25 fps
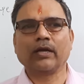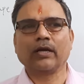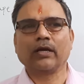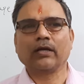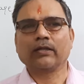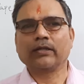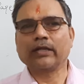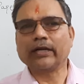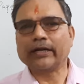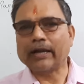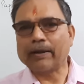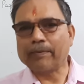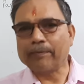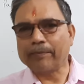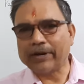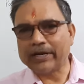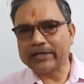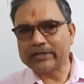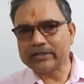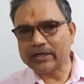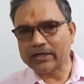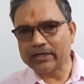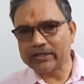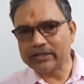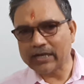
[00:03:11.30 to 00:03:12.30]
the
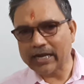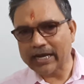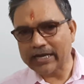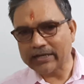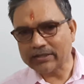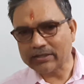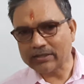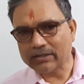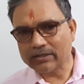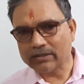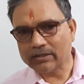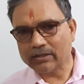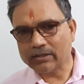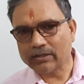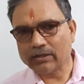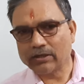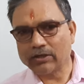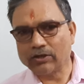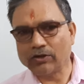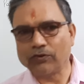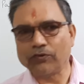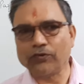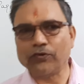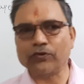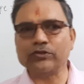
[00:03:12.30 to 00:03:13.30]
temperature is less,
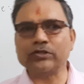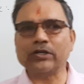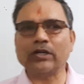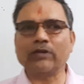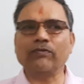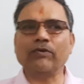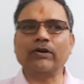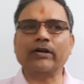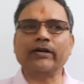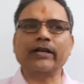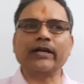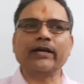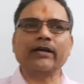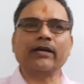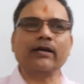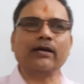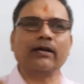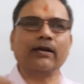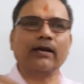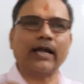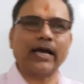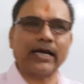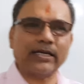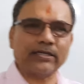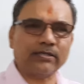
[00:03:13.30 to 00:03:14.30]
diffusion will
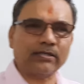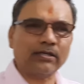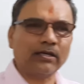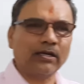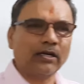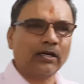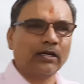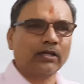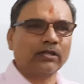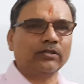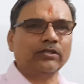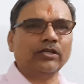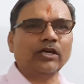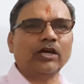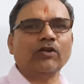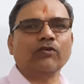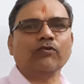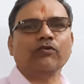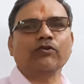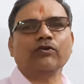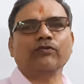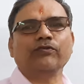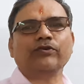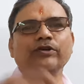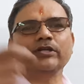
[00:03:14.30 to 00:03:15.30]
taking less,
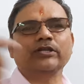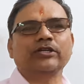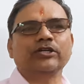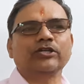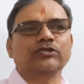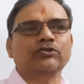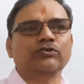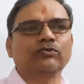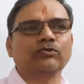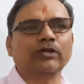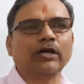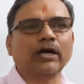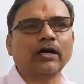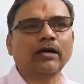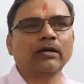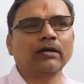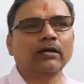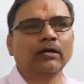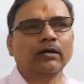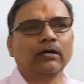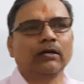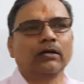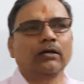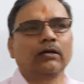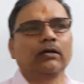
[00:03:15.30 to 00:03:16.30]
therefore we reach to
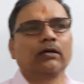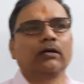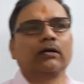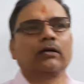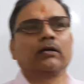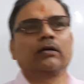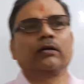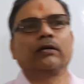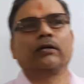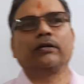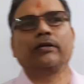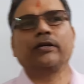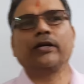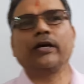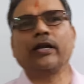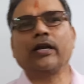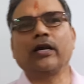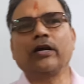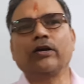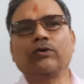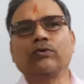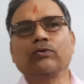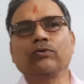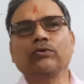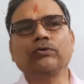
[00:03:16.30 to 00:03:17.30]
the
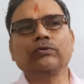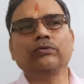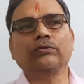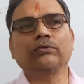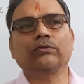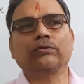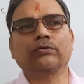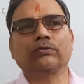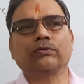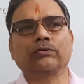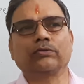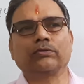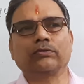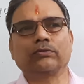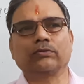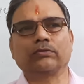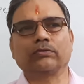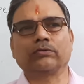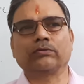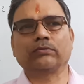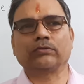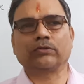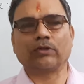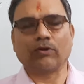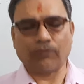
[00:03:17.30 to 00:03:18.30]
nearer to
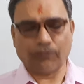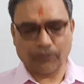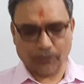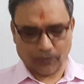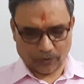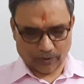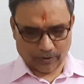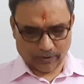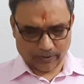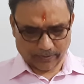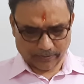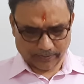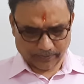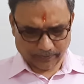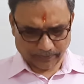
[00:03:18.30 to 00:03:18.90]
the food.